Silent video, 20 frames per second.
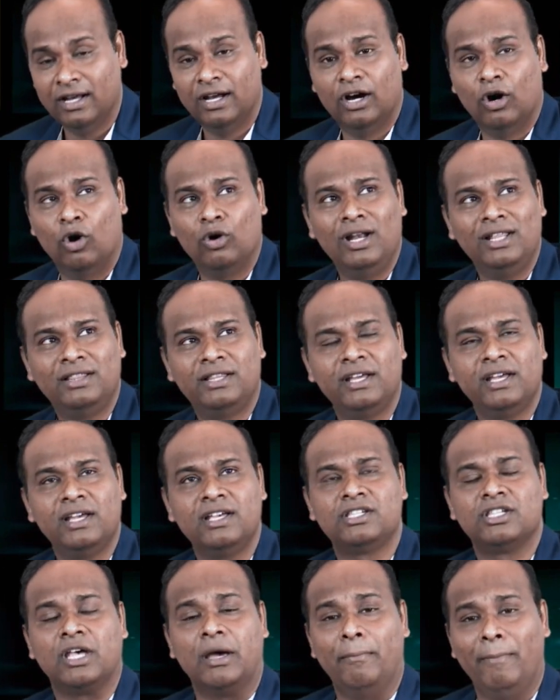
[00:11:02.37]
only thing
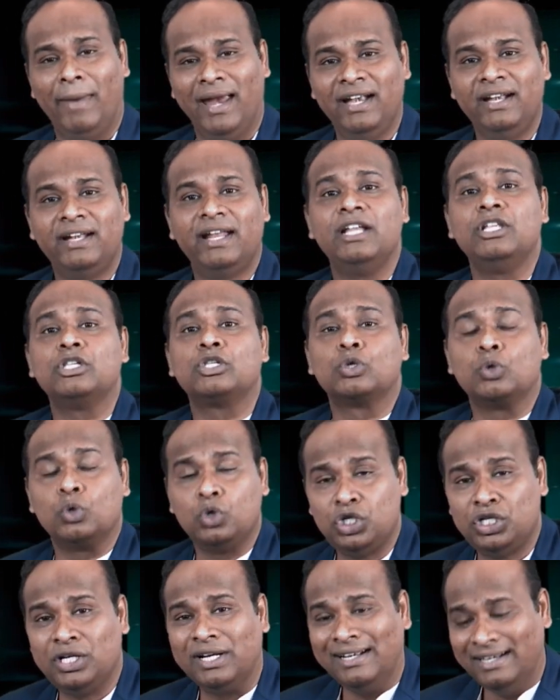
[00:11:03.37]
is, maintain
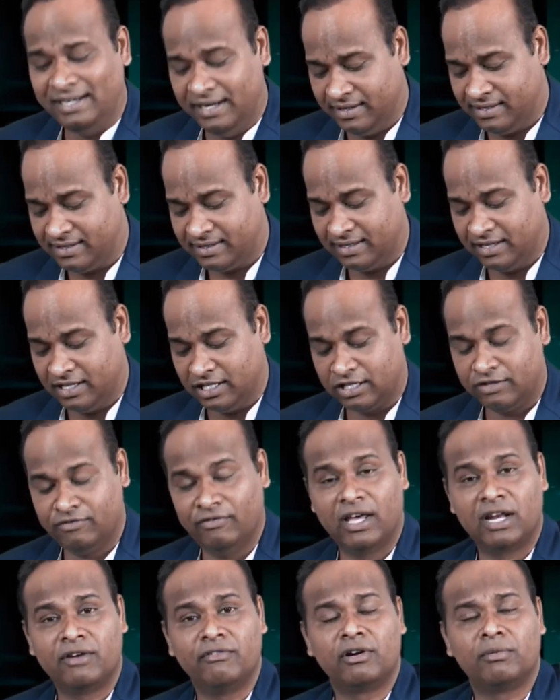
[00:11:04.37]
social distance
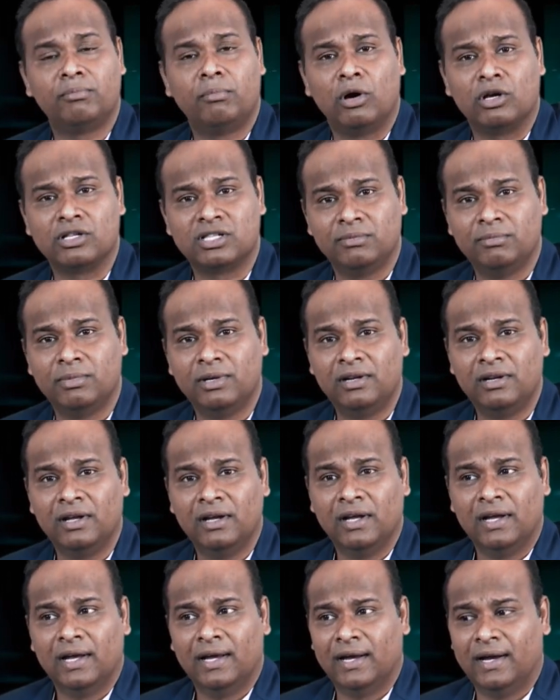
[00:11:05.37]
wherever possible.
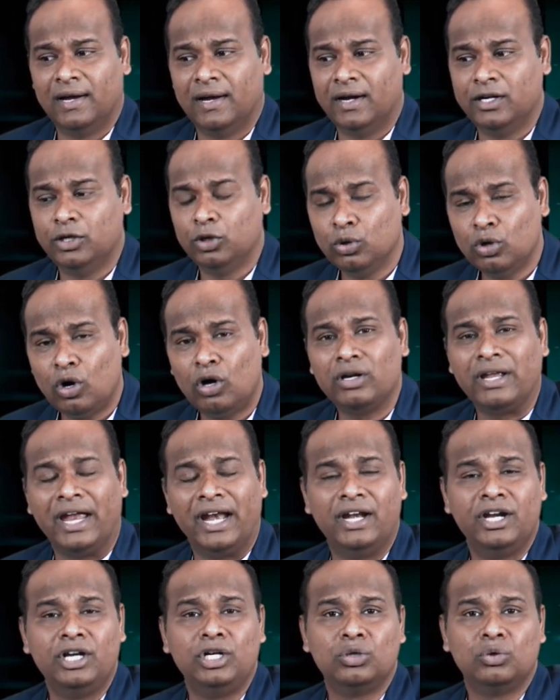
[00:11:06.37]
Do not get
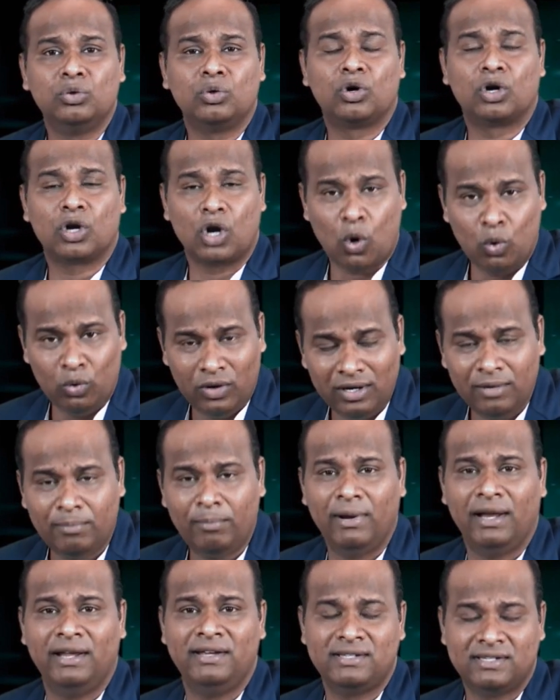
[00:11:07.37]
into crowded
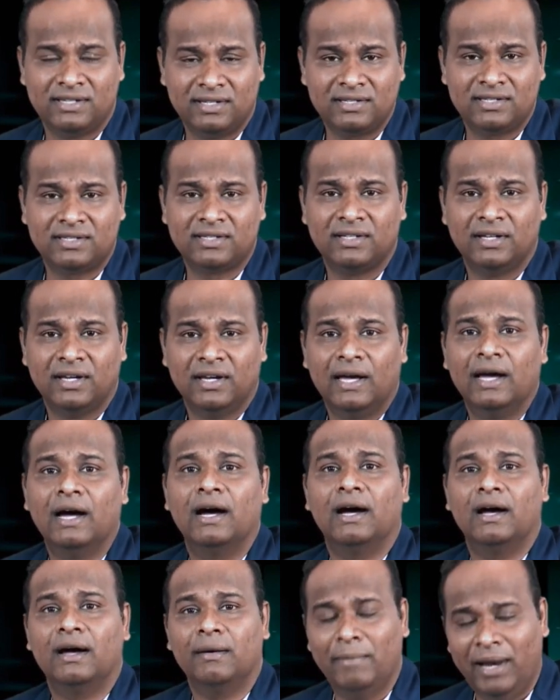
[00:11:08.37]
places.
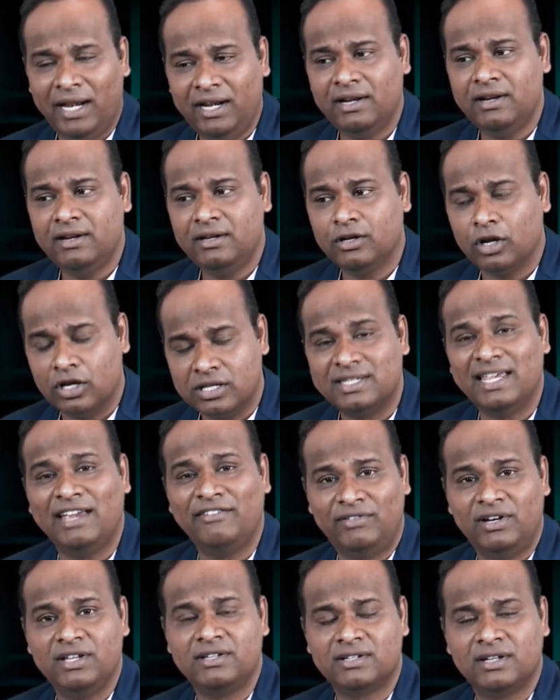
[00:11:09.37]
Maintain safe
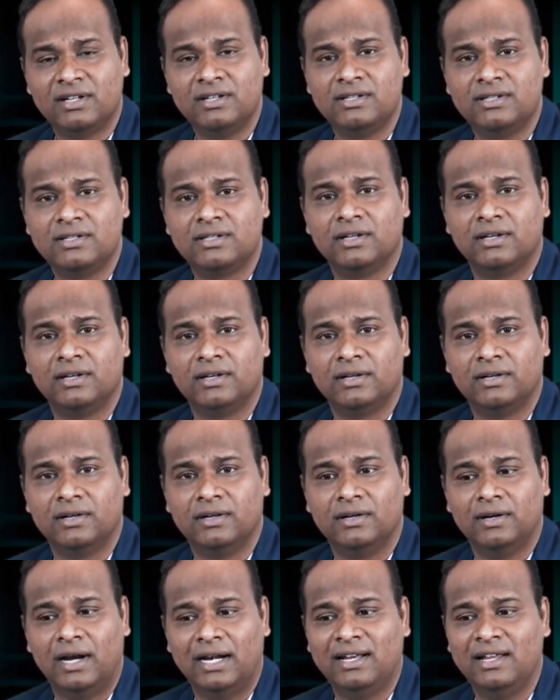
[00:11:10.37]
distance.
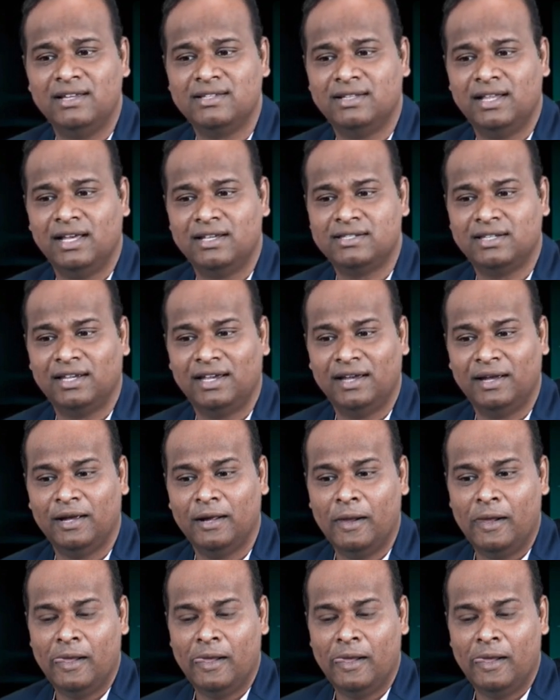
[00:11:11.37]
At least they say